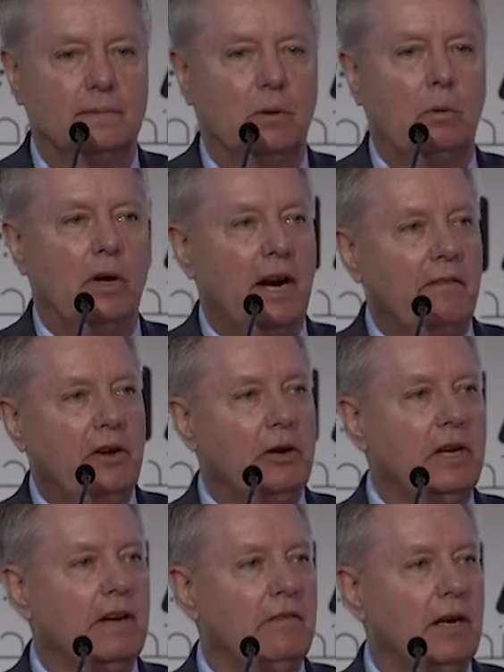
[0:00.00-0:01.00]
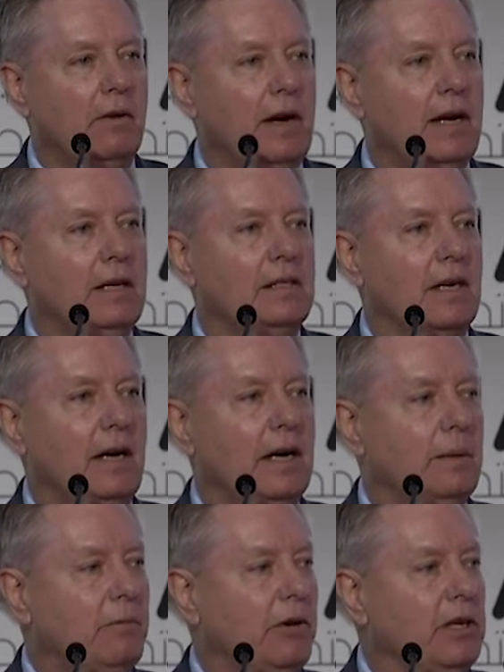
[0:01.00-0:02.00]
Whatever you give the Iranians, our
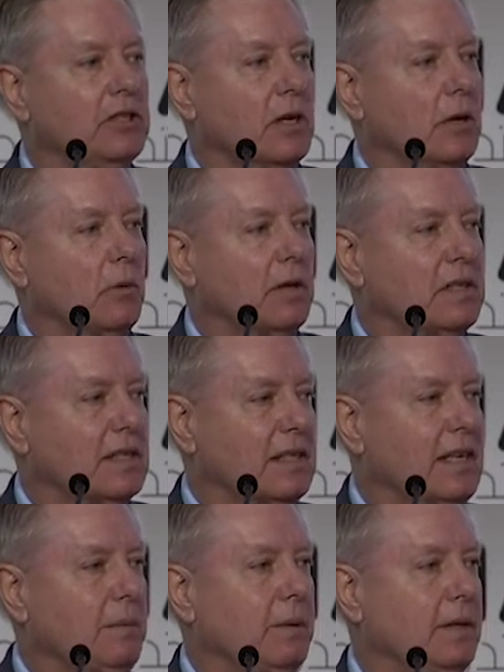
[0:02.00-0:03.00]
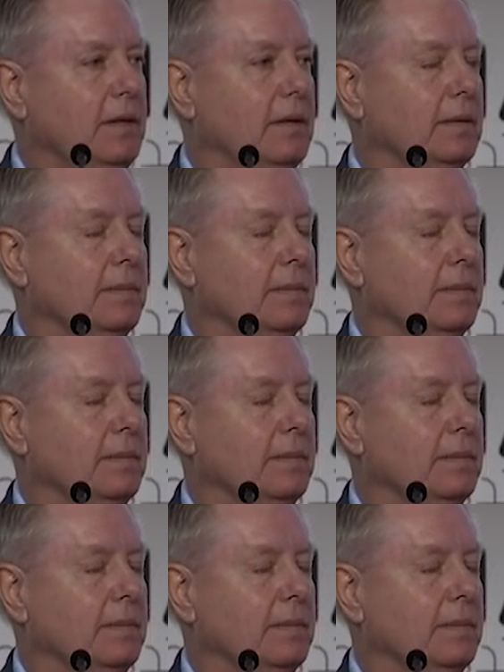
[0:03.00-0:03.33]
Arab friends are going to want the same thing.